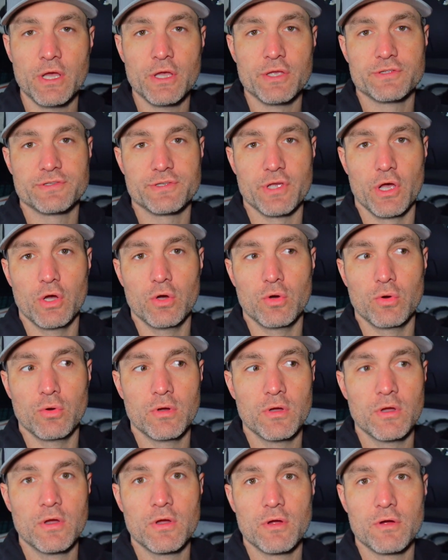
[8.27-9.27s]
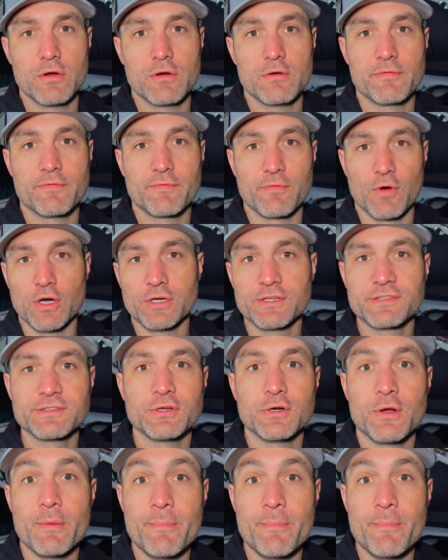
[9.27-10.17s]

So frunks are